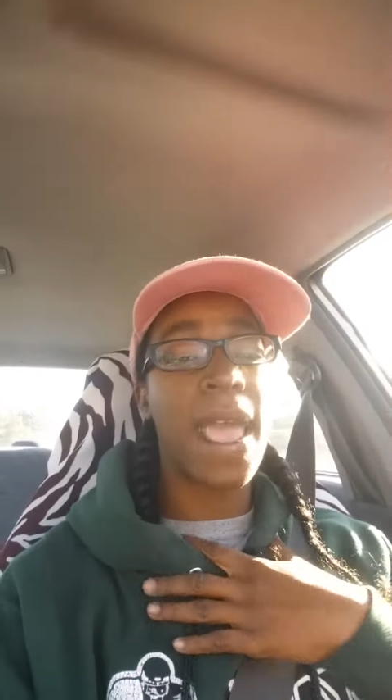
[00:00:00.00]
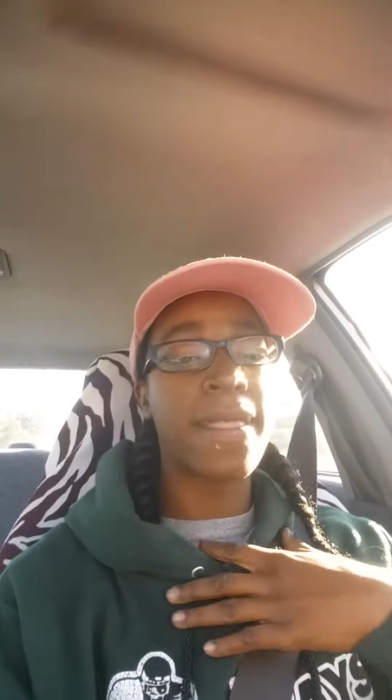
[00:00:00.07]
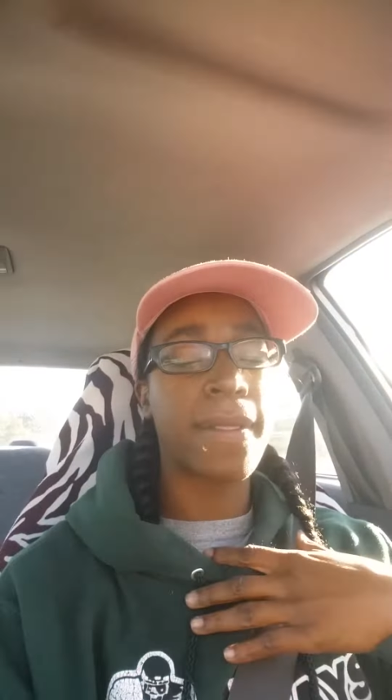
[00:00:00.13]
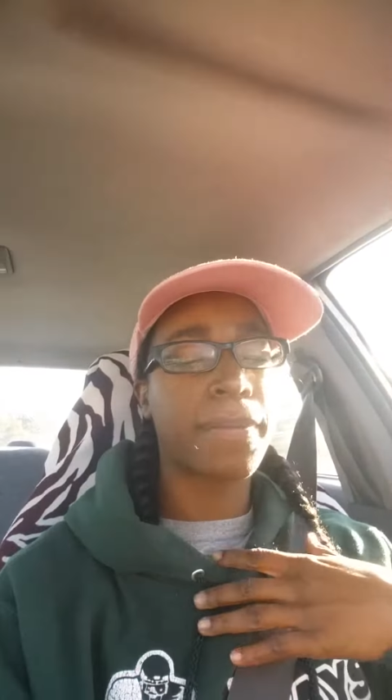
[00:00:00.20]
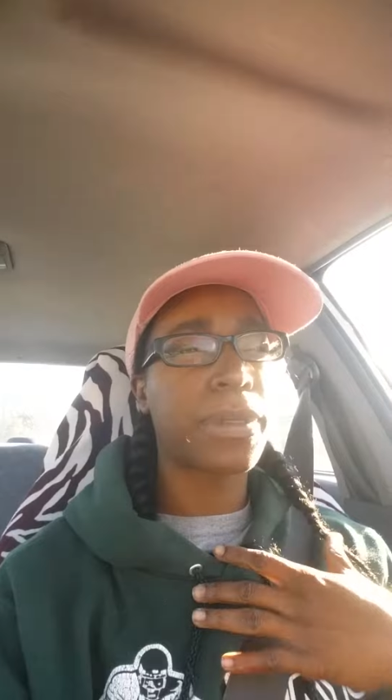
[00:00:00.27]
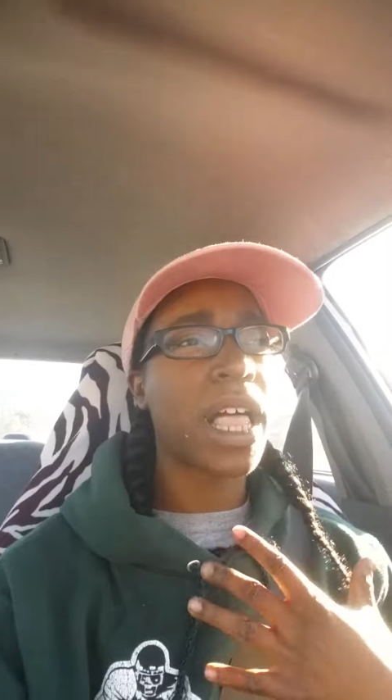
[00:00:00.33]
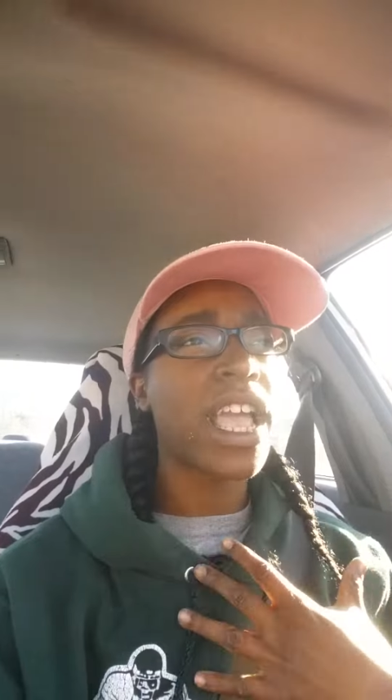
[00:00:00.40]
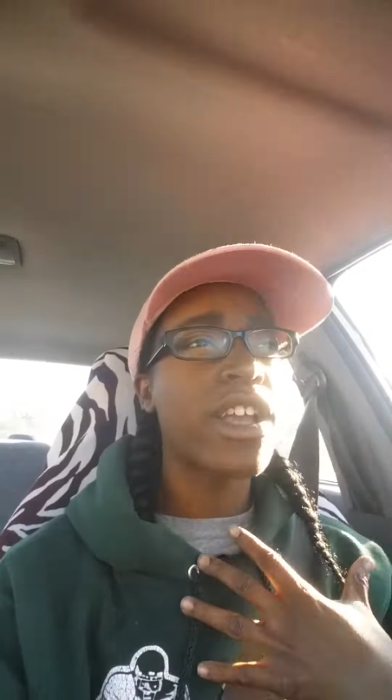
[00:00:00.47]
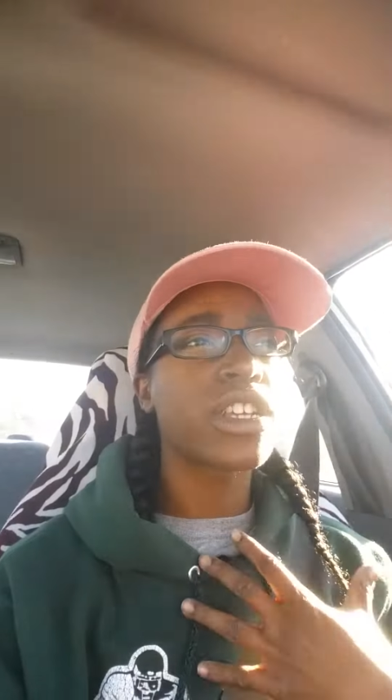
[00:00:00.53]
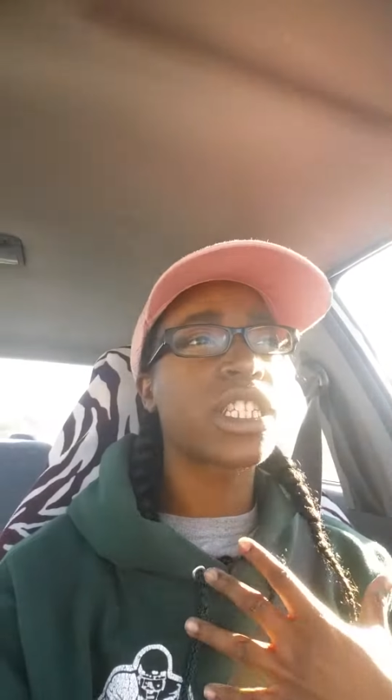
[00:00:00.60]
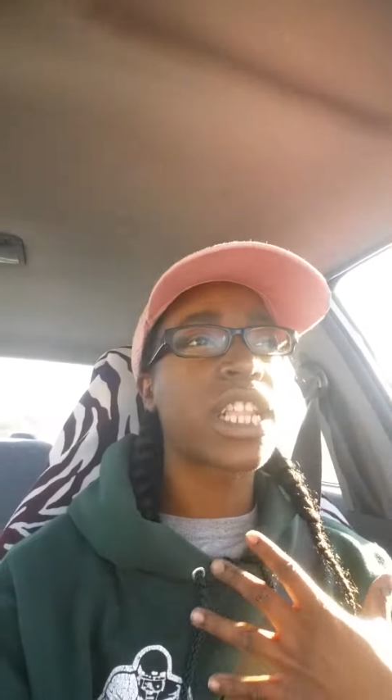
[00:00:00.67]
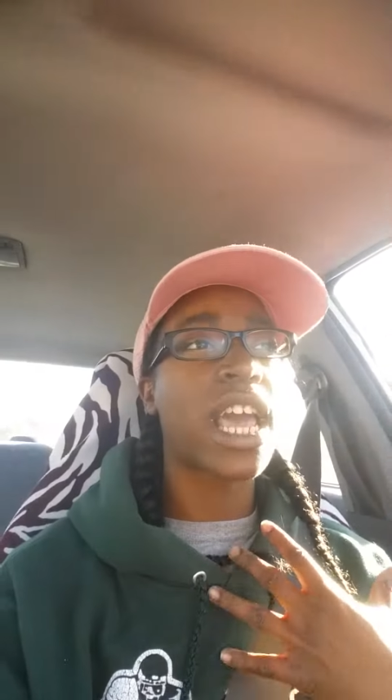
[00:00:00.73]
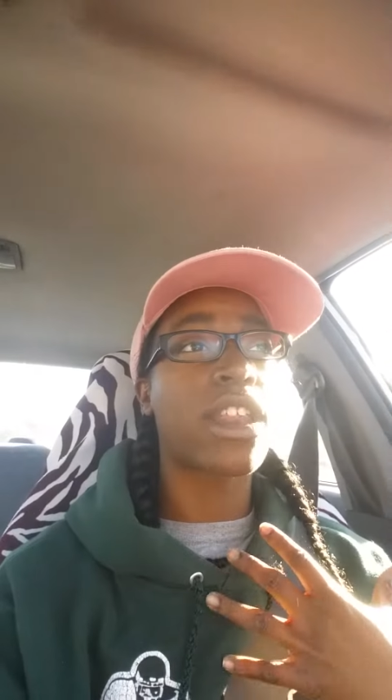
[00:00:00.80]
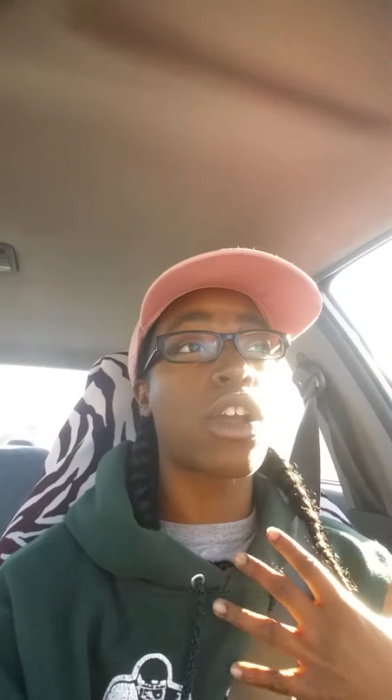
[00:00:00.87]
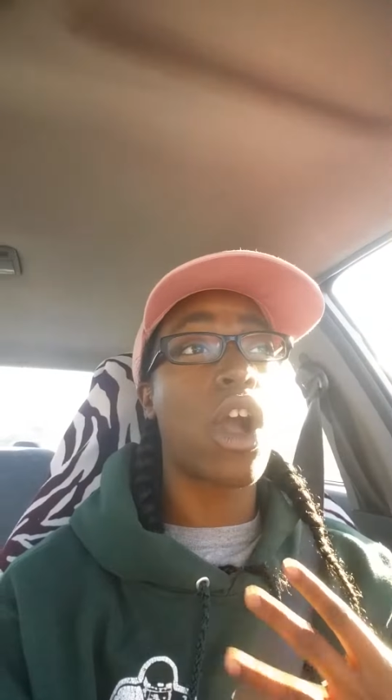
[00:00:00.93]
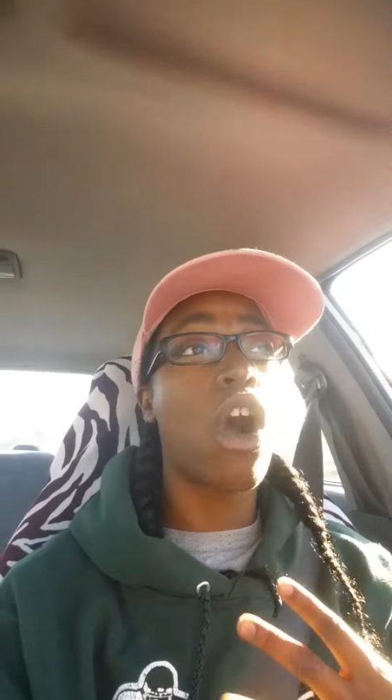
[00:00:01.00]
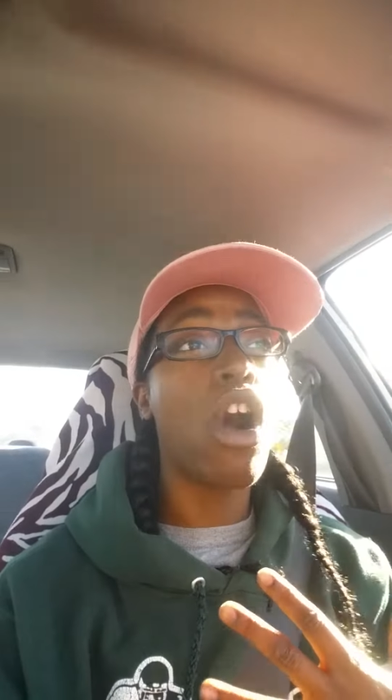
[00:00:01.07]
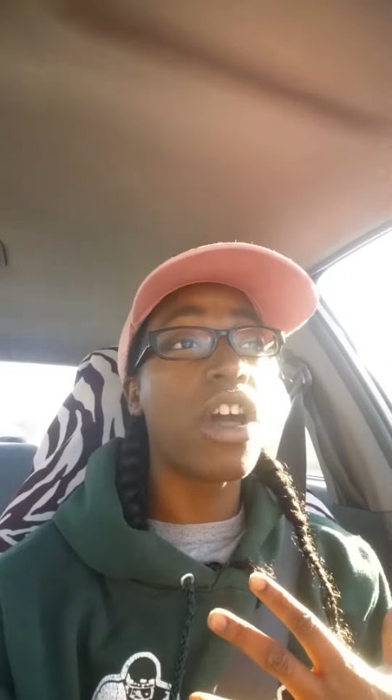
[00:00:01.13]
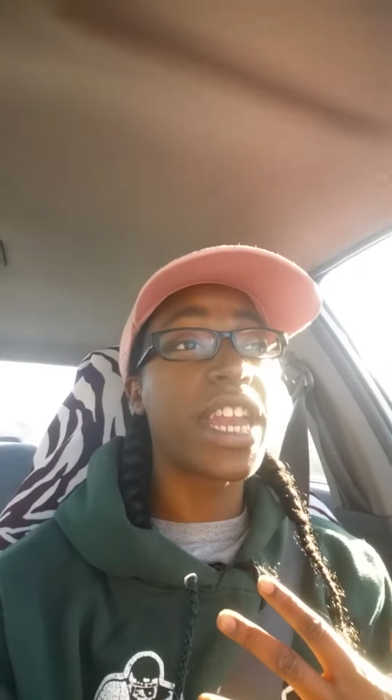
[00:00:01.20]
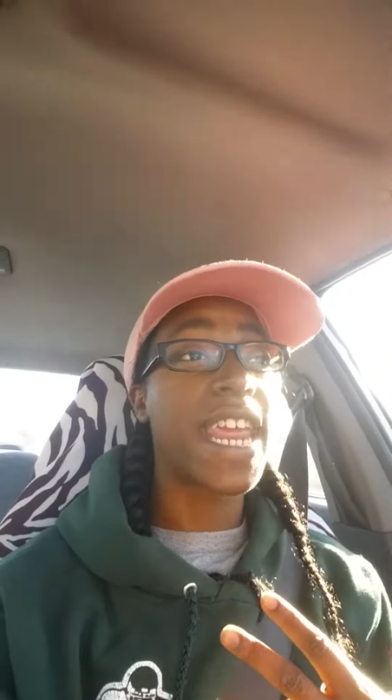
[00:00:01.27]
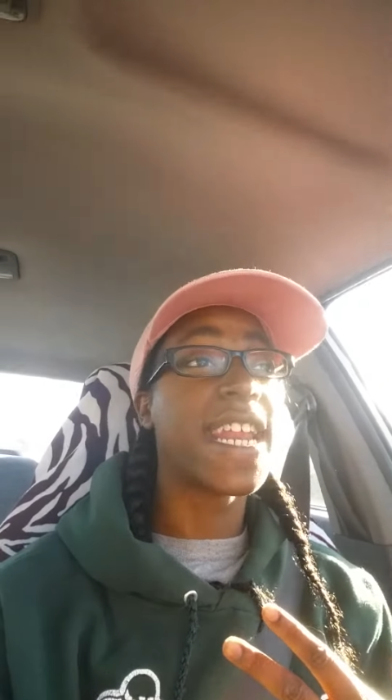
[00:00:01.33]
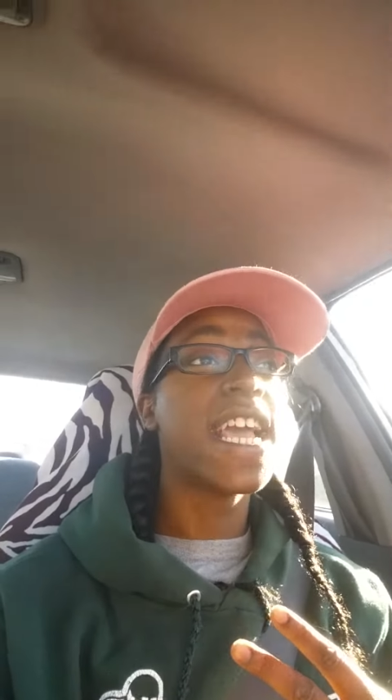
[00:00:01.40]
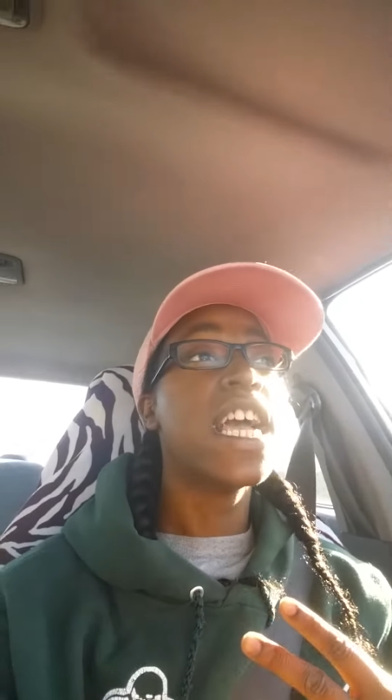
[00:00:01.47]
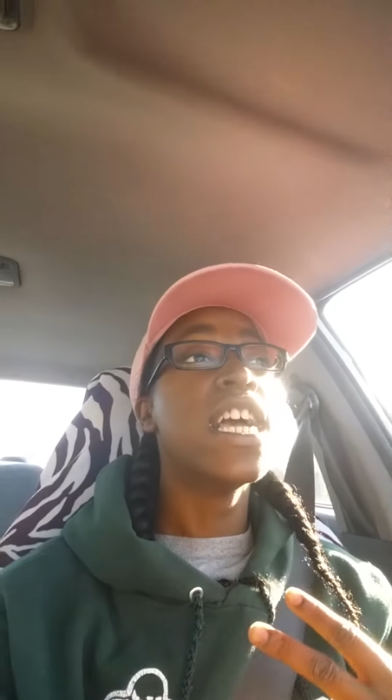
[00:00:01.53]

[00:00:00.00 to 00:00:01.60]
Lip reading: and the players that are on it.